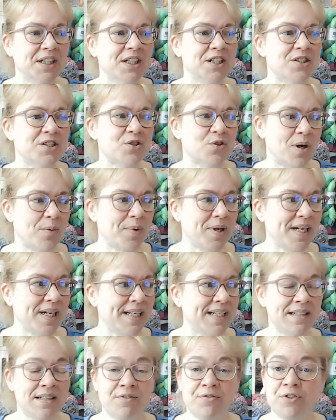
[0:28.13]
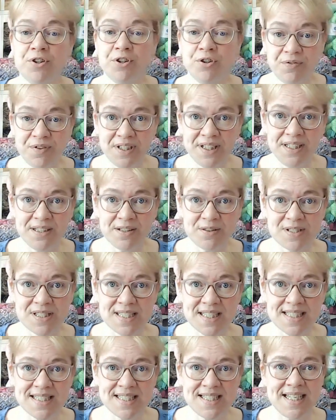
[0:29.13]
So I'm getting a few videos
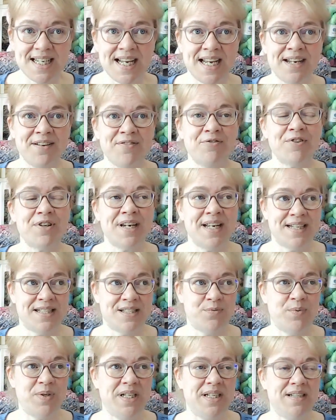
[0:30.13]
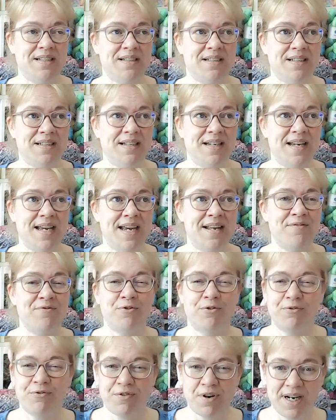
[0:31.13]
done today for next week and
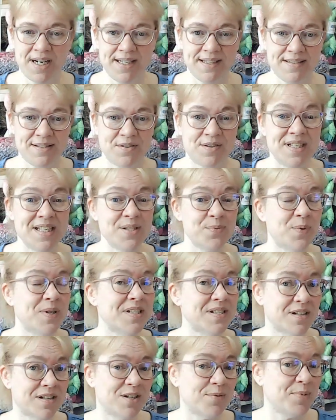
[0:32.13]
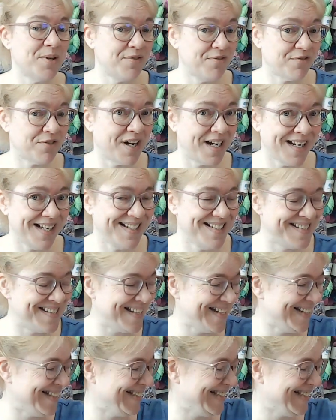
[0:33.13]
for Friday. So this one's going to be Fridays.